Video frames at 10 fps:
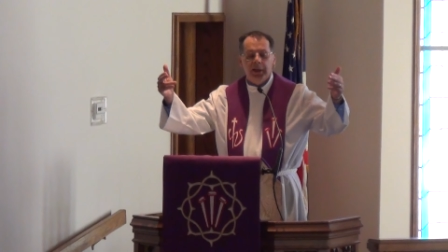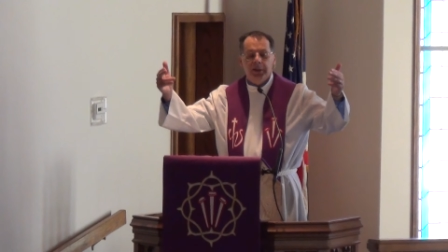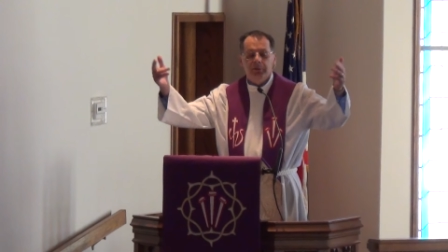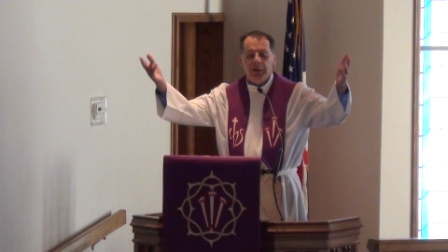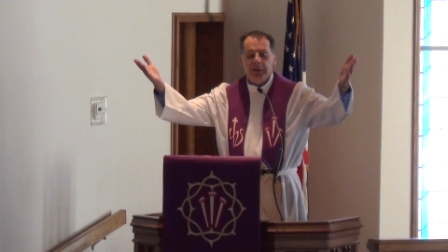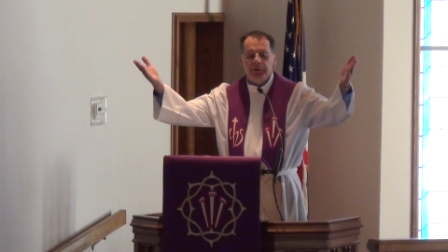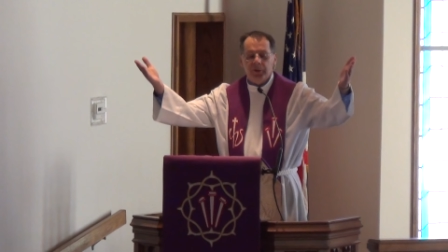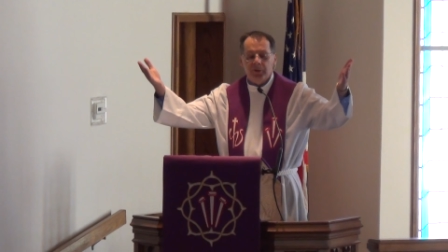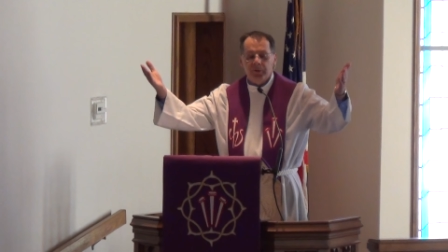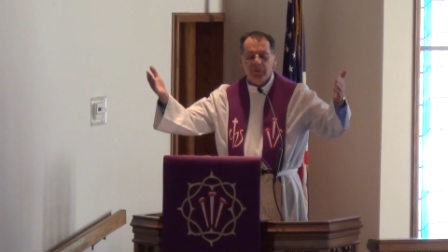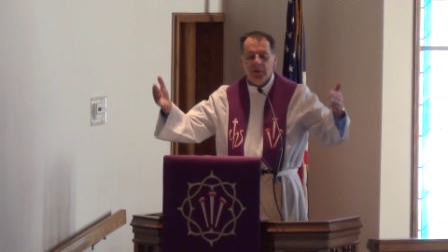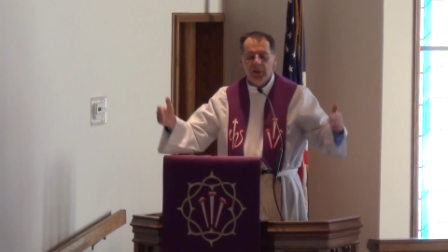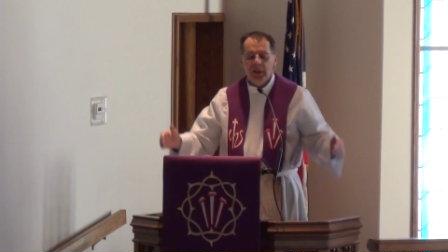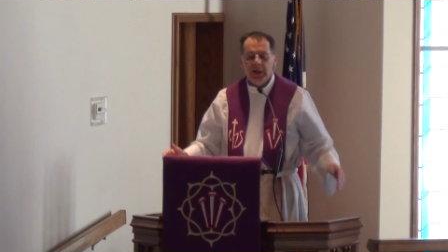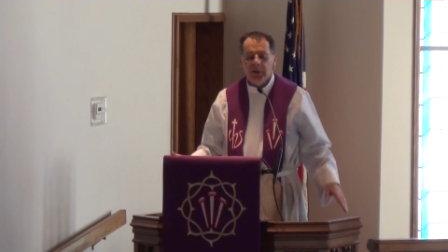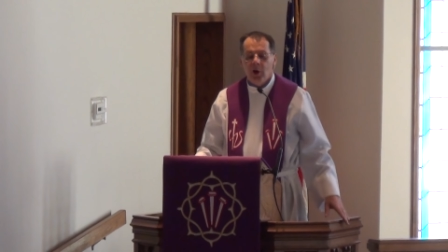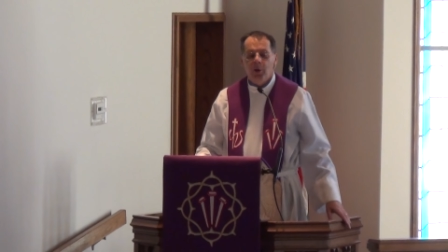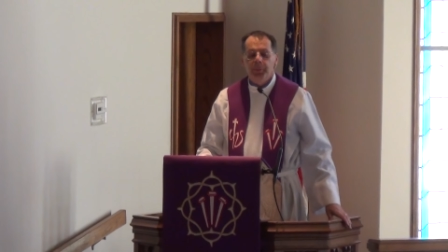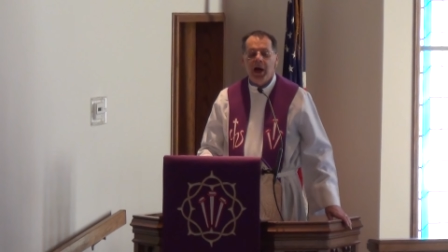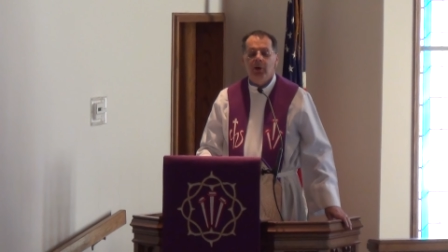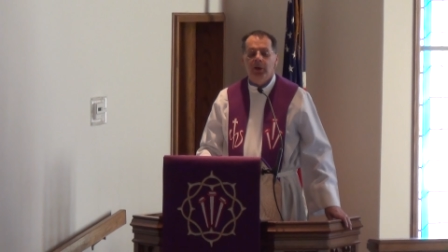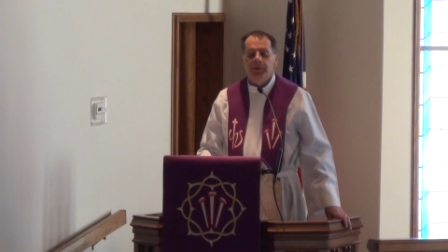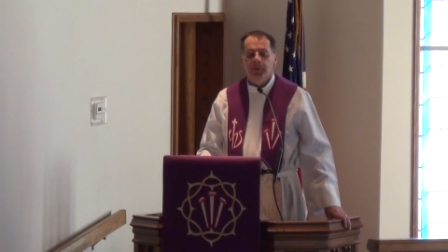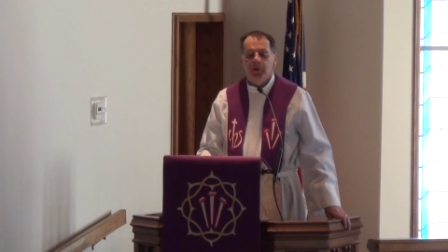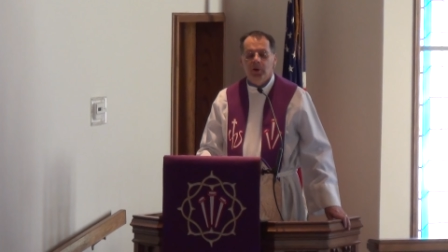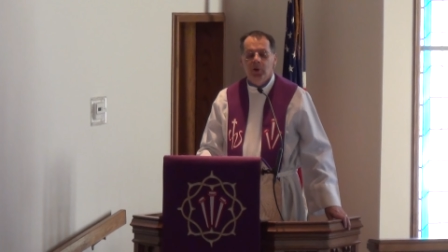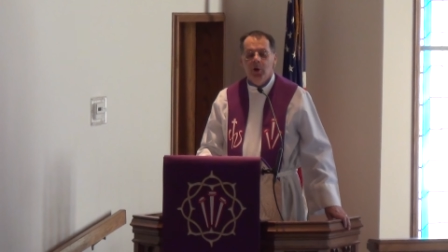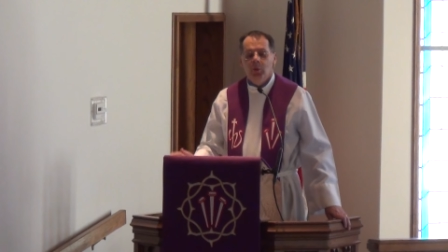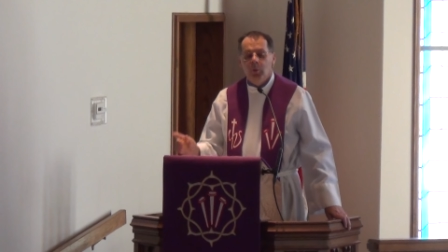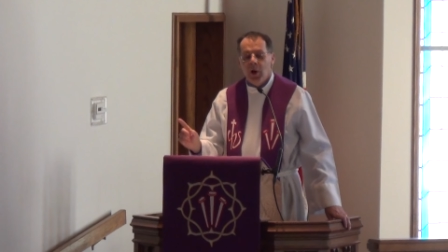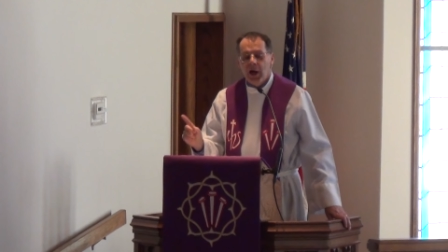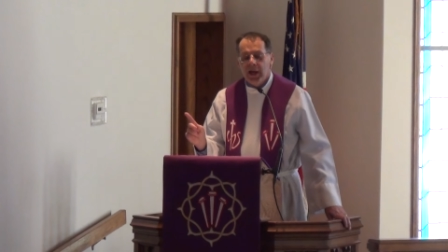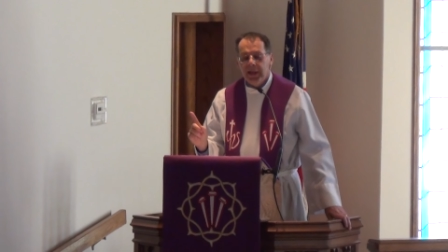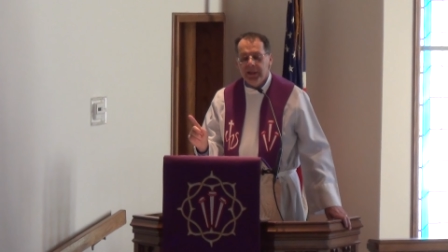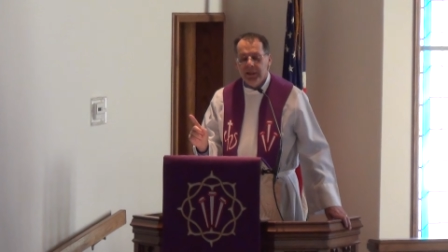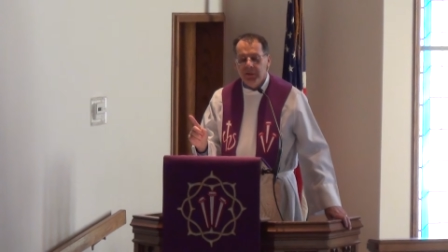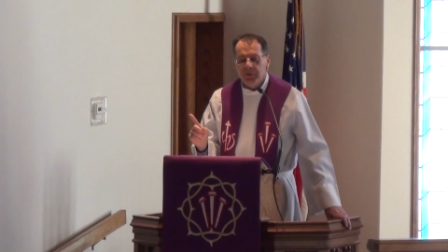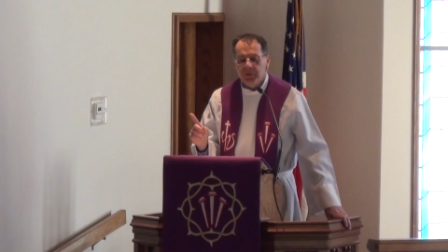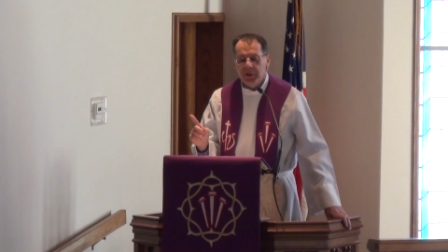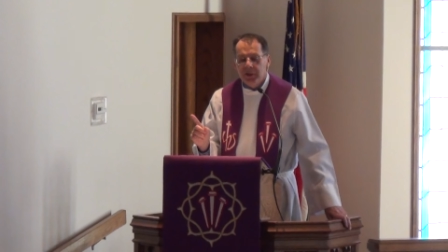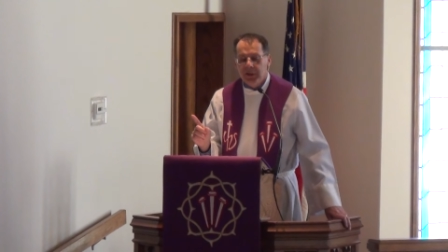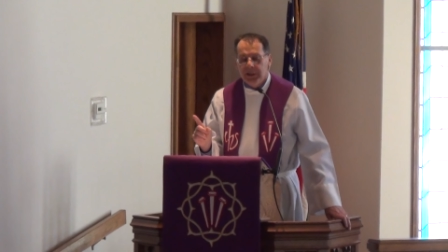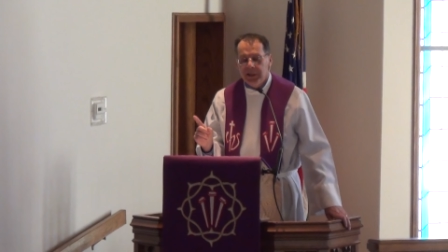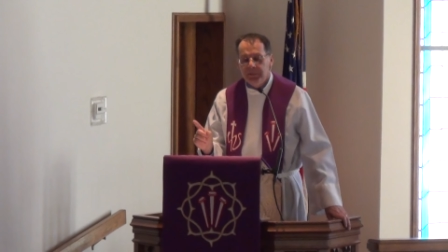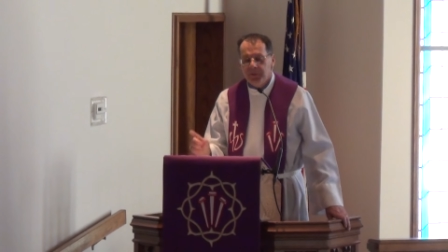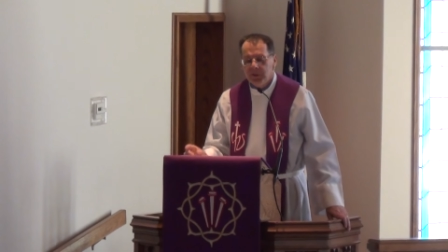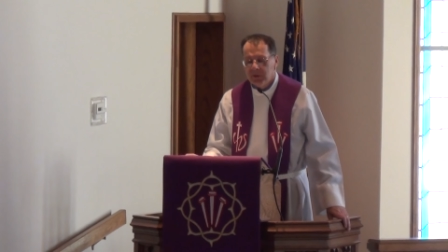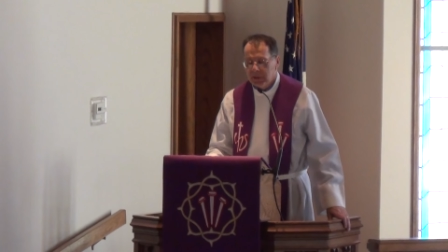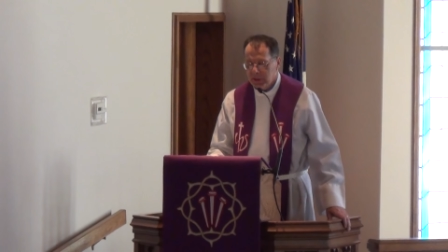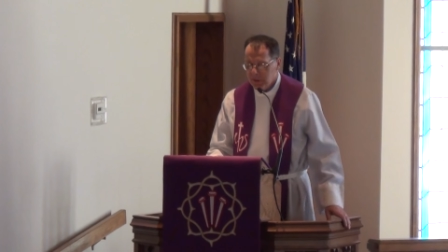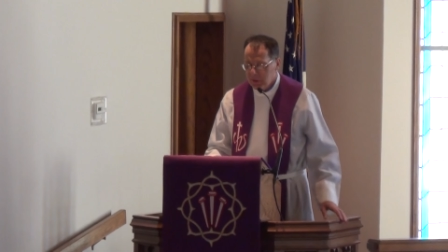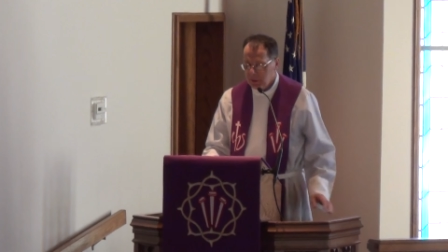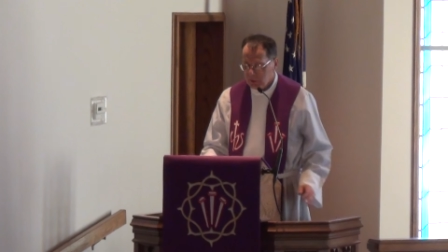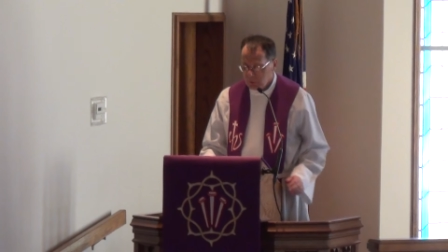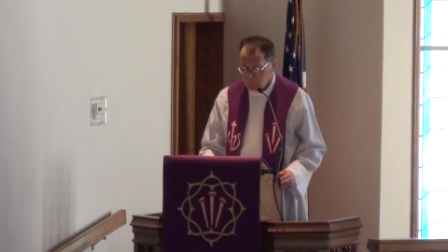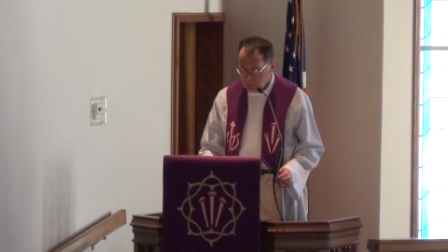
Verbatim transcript: and gracious and all powerful, why is there evil in the